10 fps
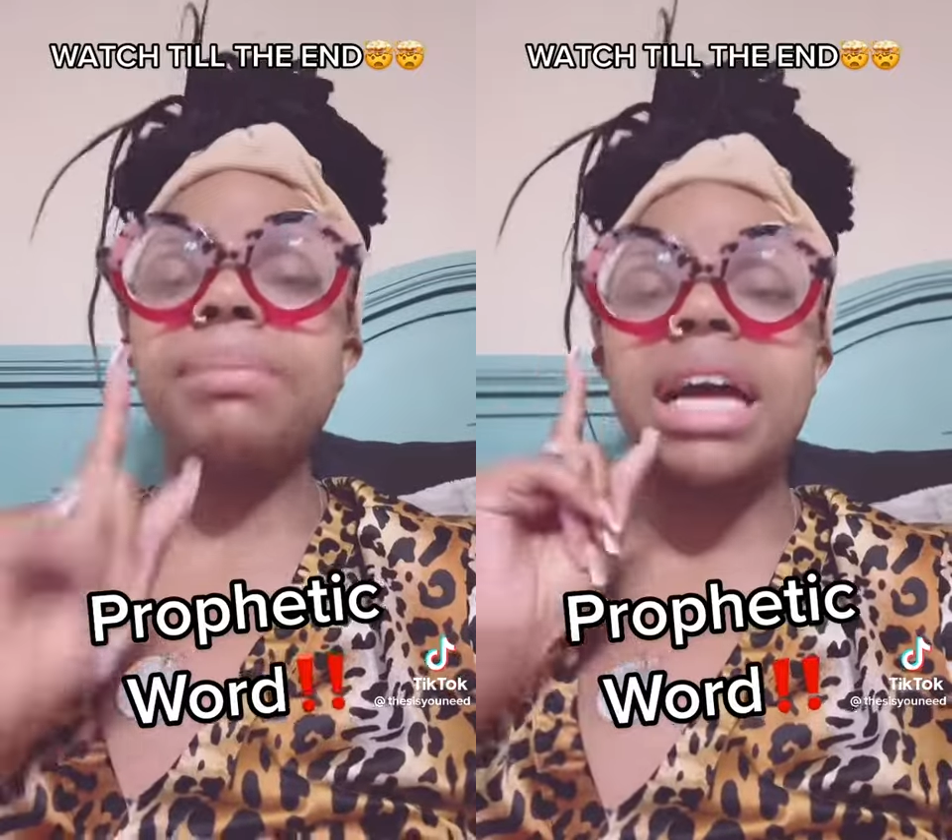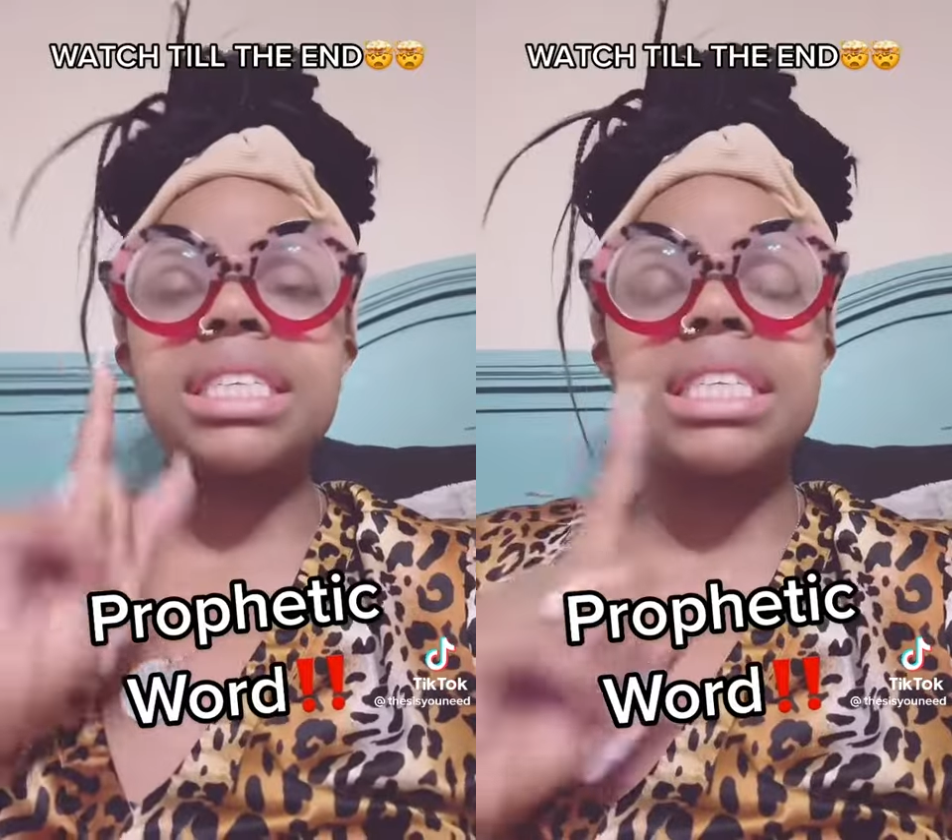
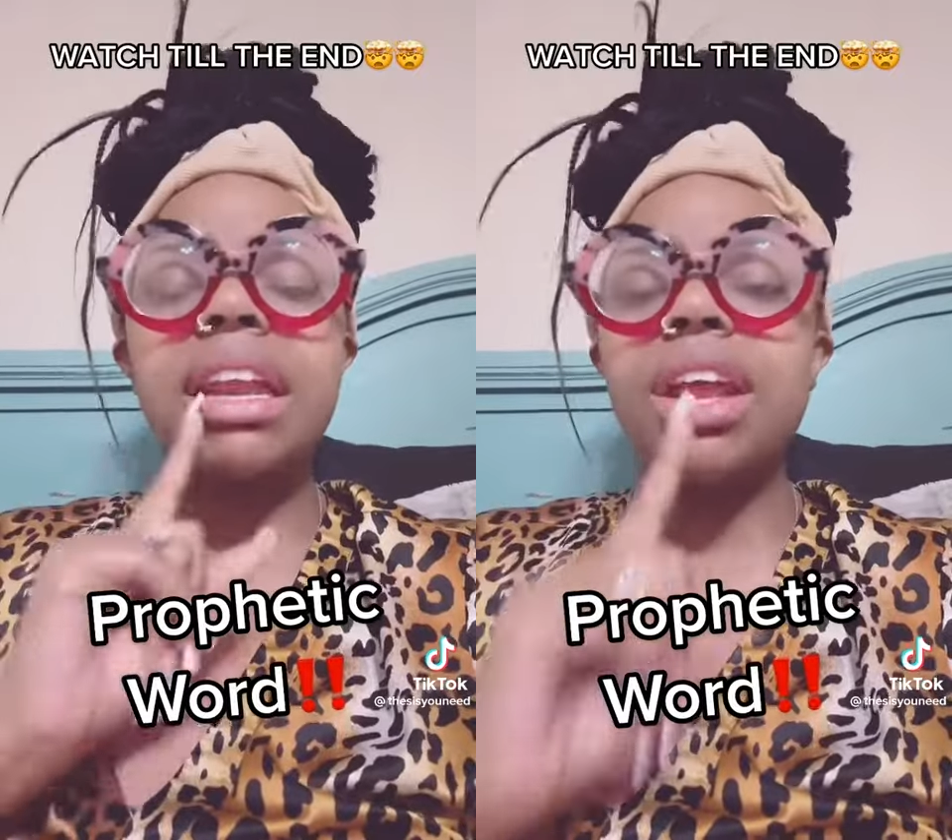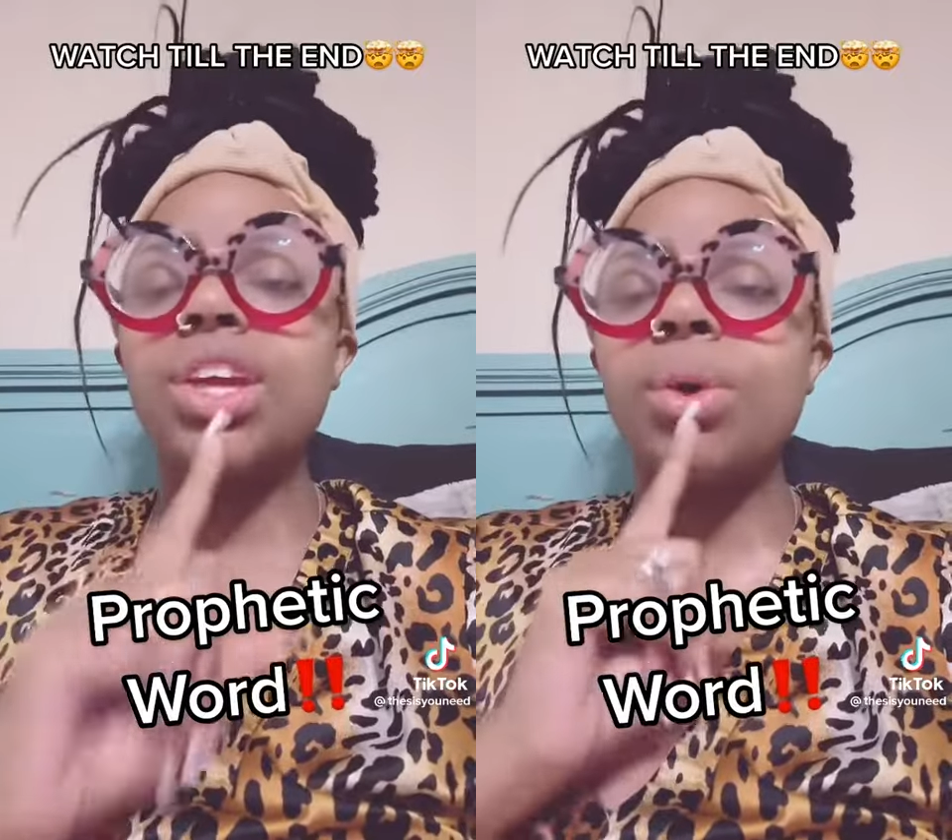not
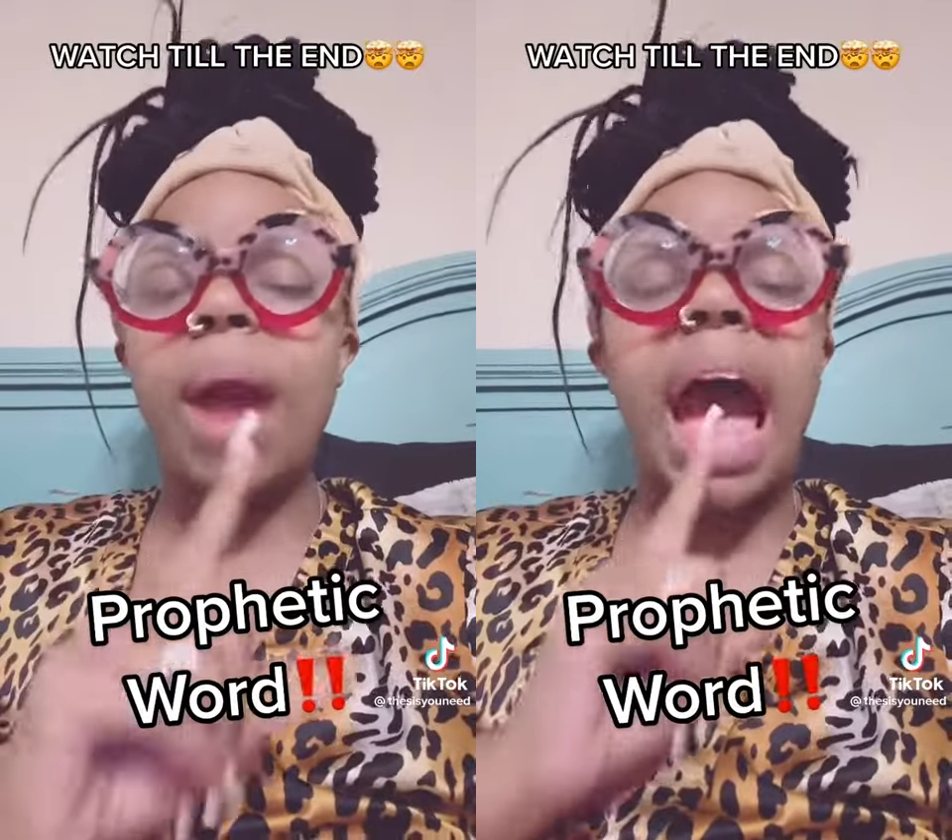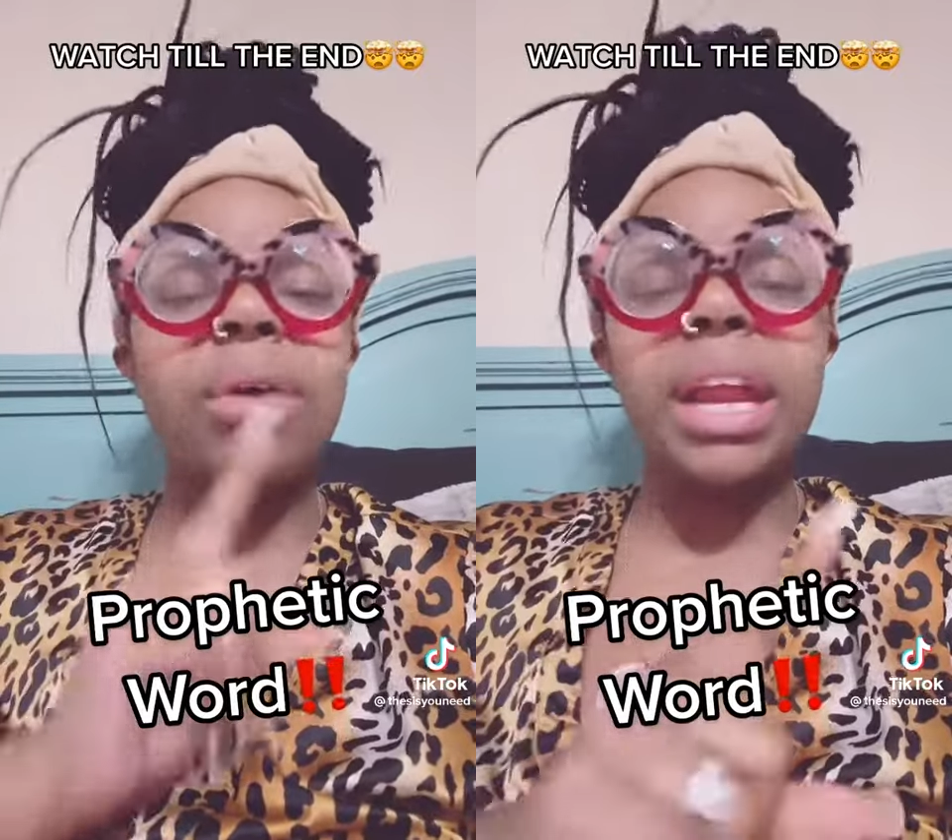sending
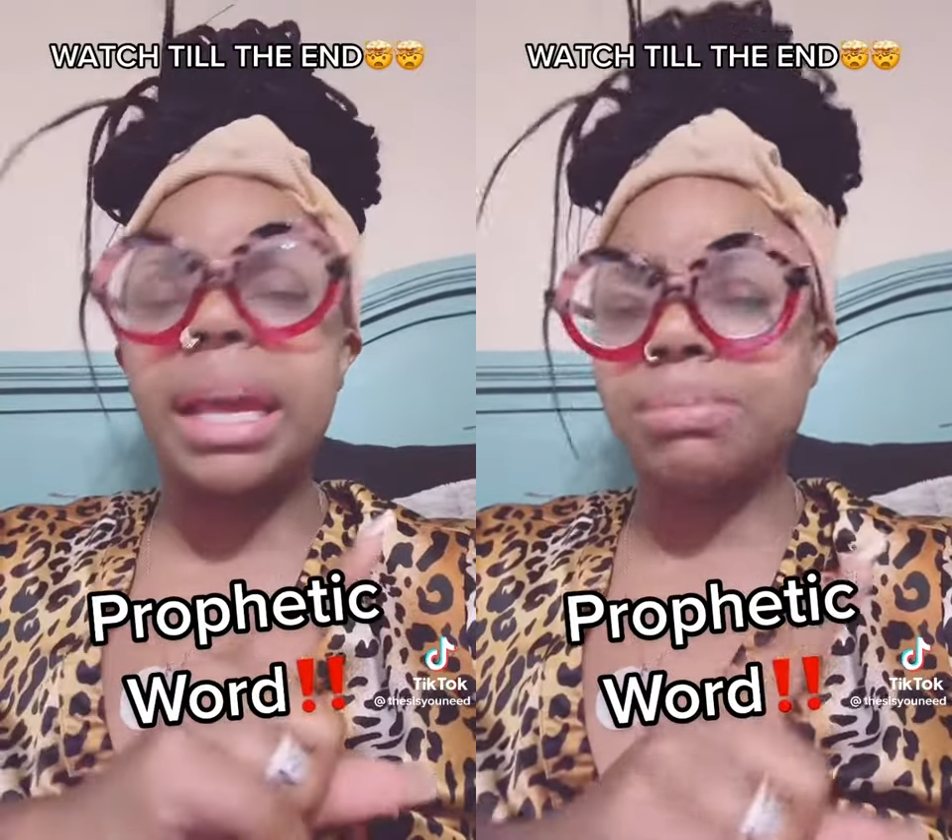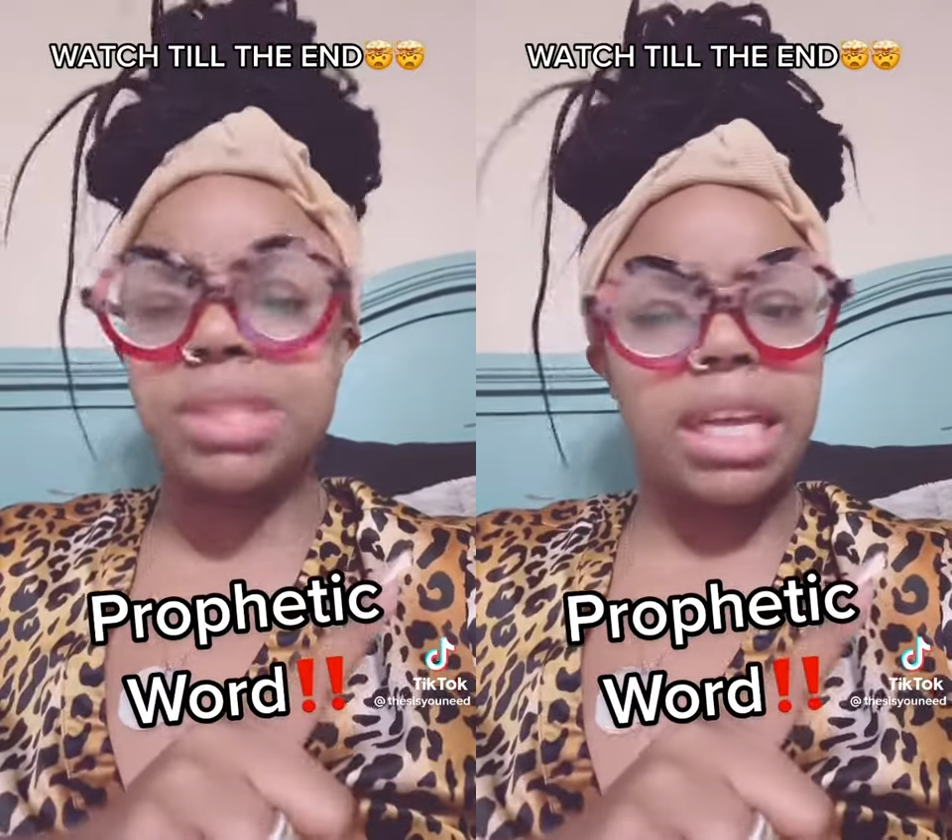you out
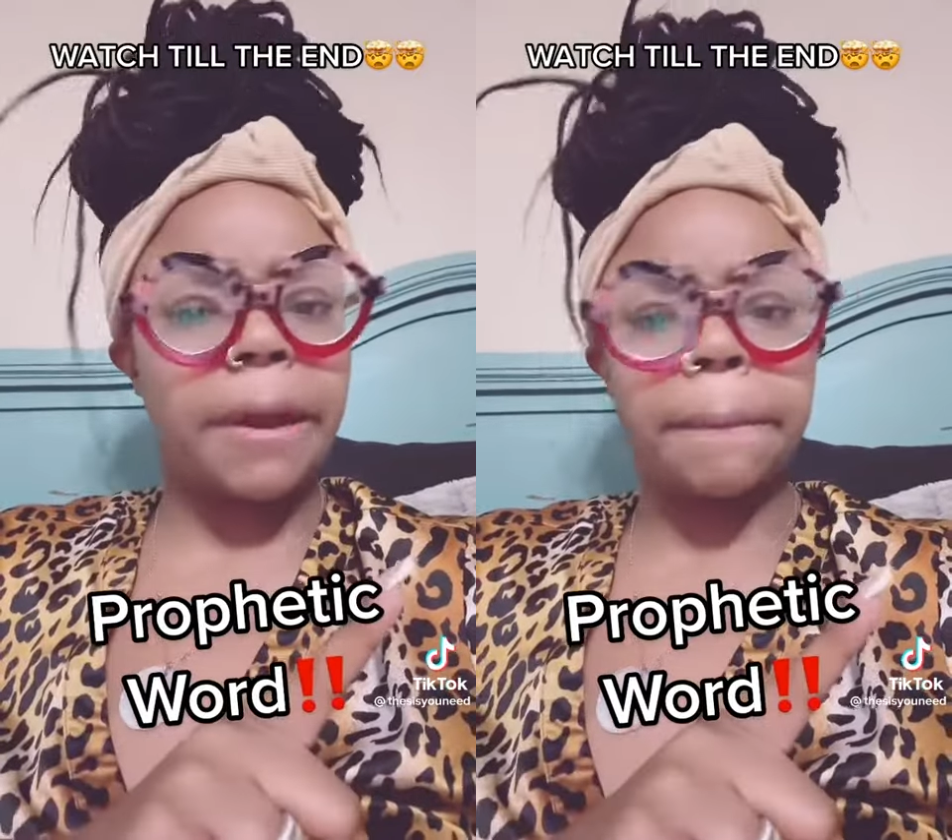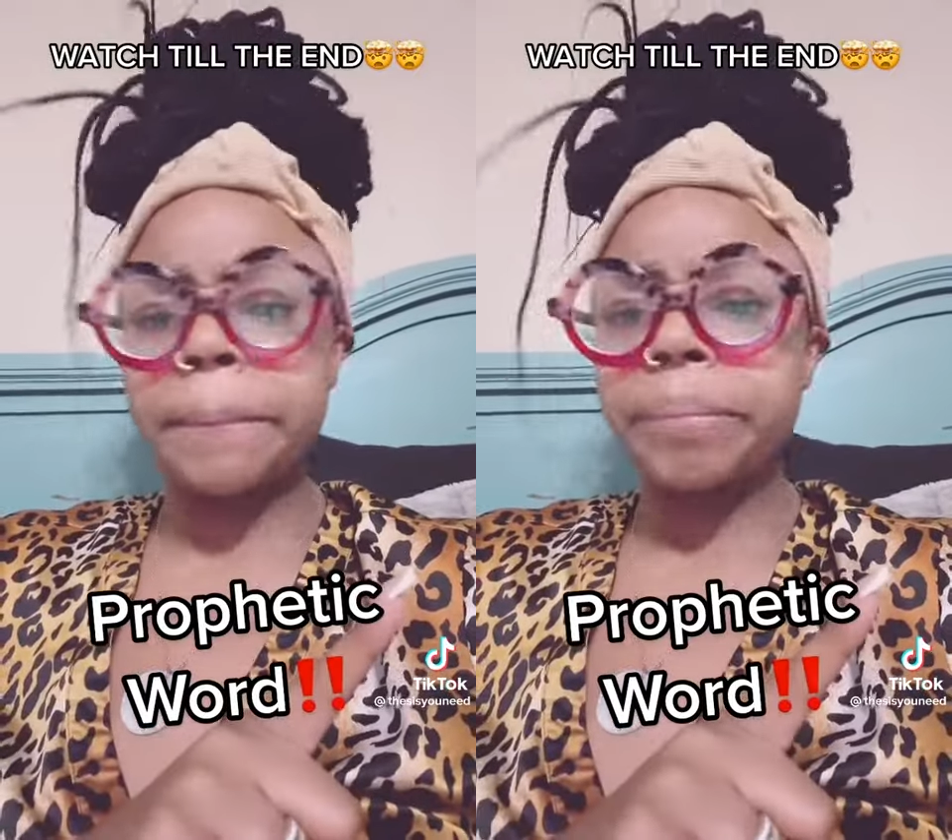
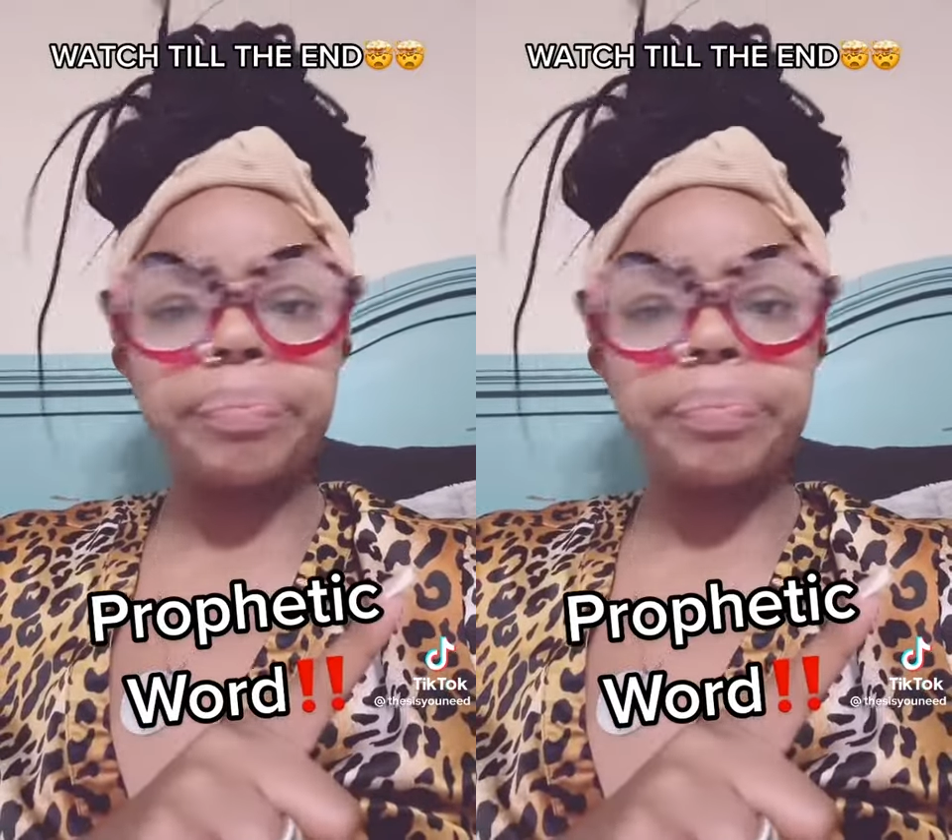empty.